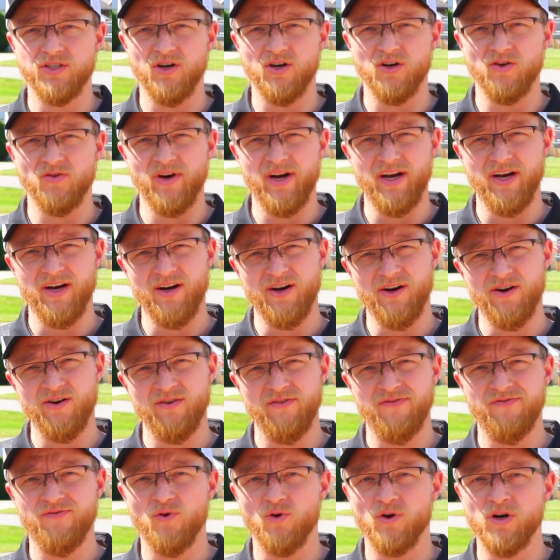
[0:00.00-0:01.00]
are
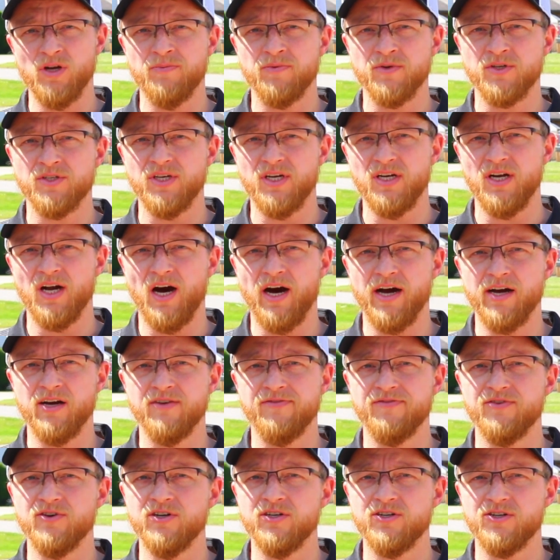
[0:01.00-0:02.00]
around 40%
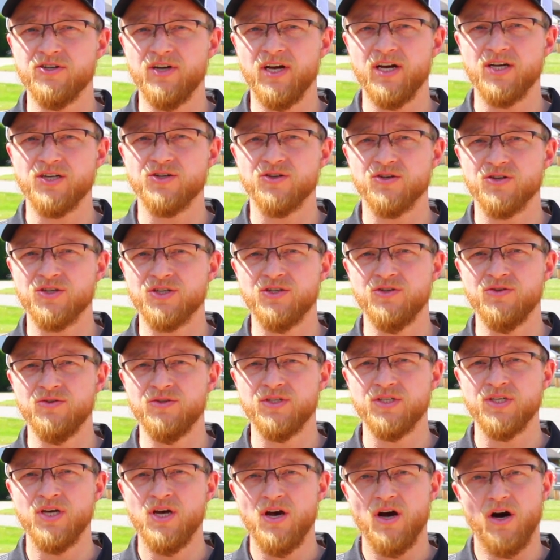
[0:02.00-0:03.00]
higher for international
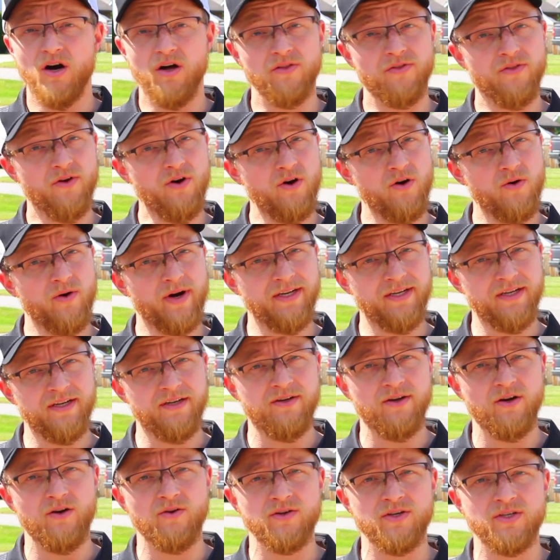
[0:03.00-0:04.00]
students, although I
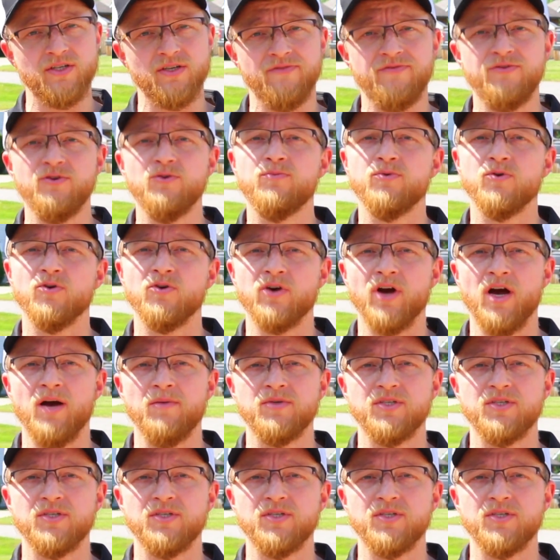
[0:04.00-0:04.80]
did notice a few programs